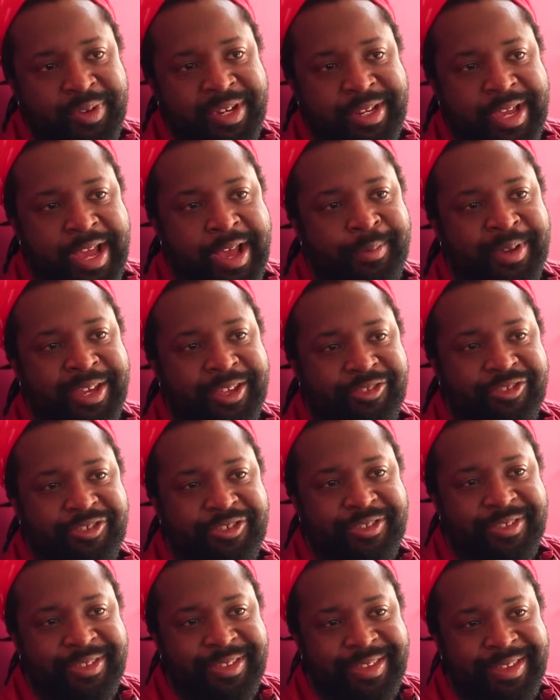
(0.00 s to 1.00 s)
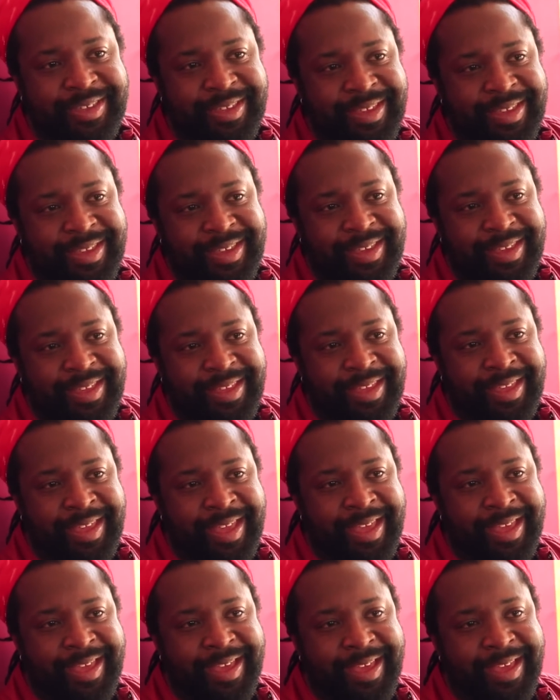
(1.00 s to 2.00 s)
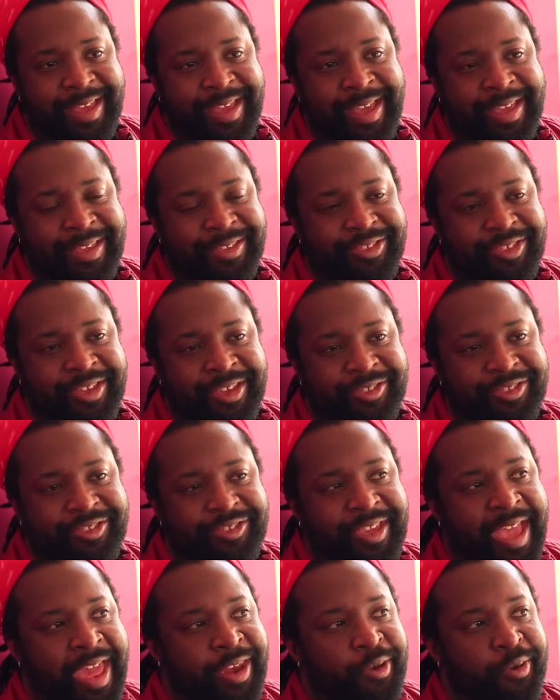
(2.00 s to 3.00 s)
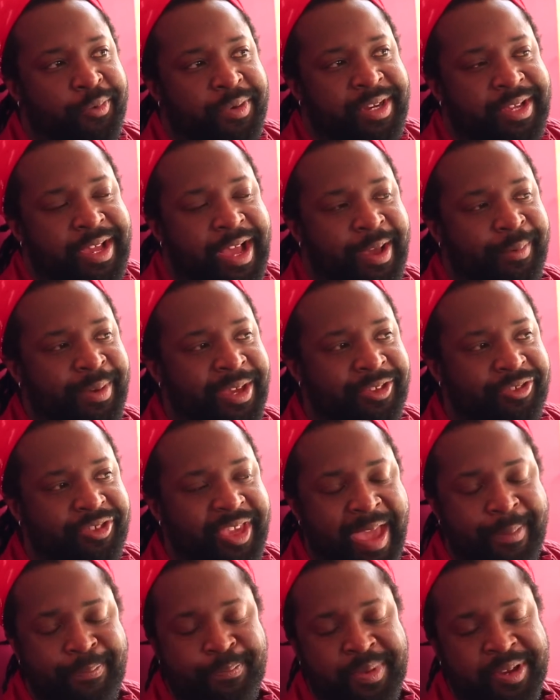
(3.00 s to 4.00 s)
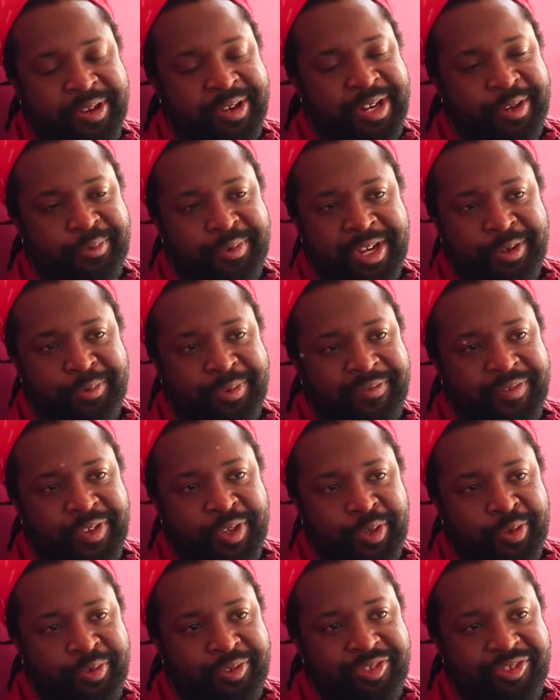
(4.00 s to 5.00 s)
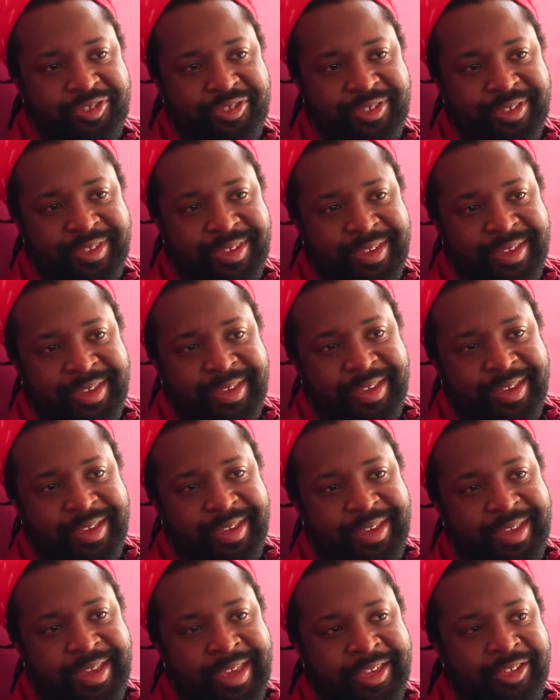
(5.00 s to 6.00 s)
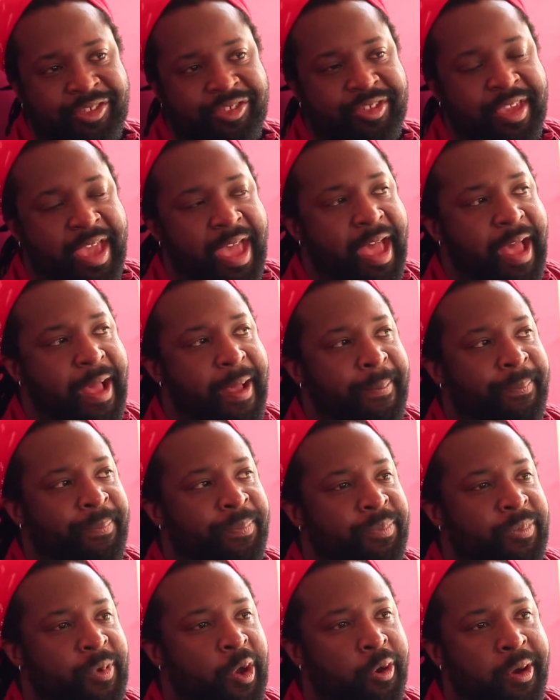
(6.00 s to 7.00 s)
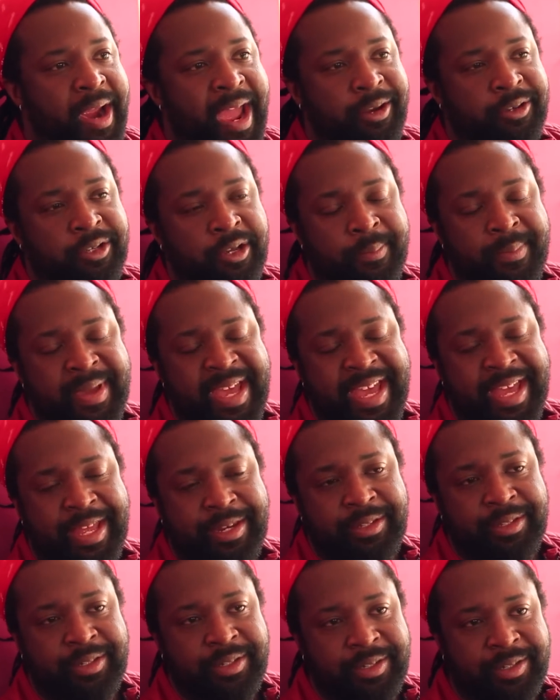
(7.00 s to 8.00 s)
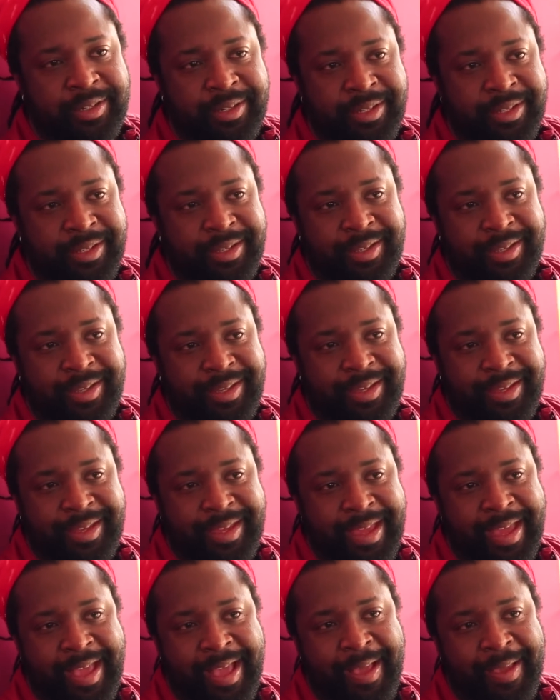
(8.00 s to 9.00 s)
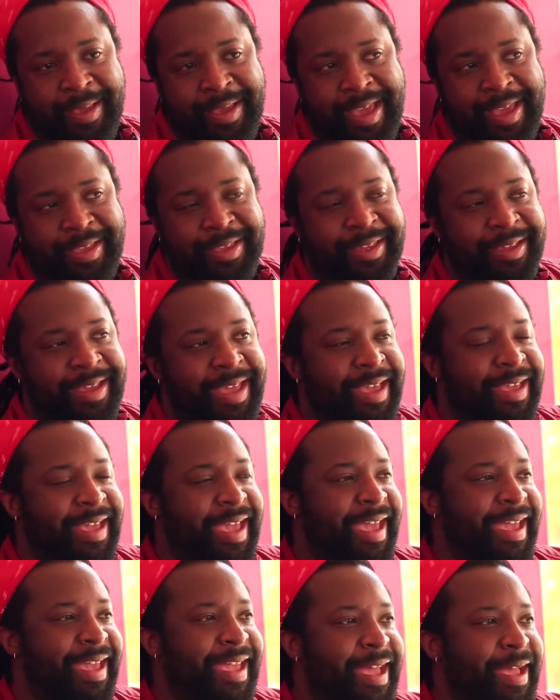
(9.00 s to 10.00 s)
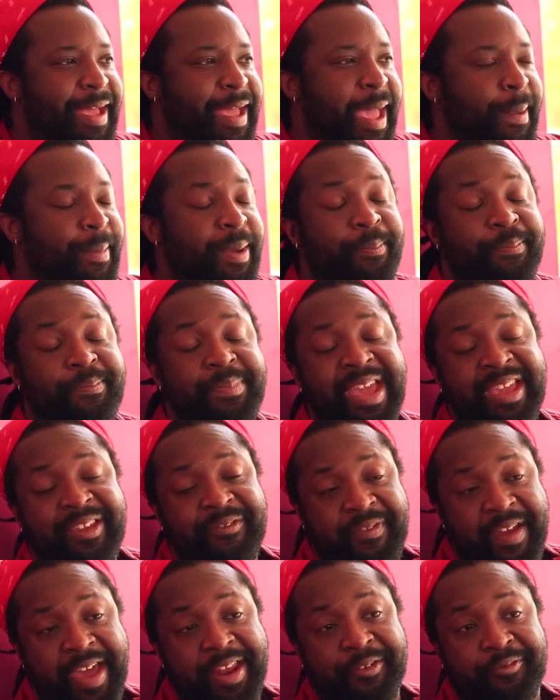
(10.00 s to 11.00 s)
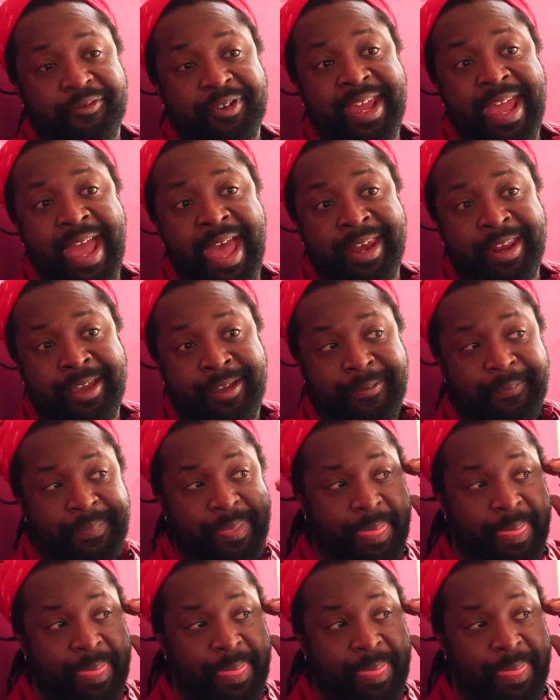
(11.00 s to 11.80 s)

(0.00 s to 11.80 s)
read comments. I don't read comments. I barely read reviews. Or I'd go mad. I'm a big fan of Rihanna,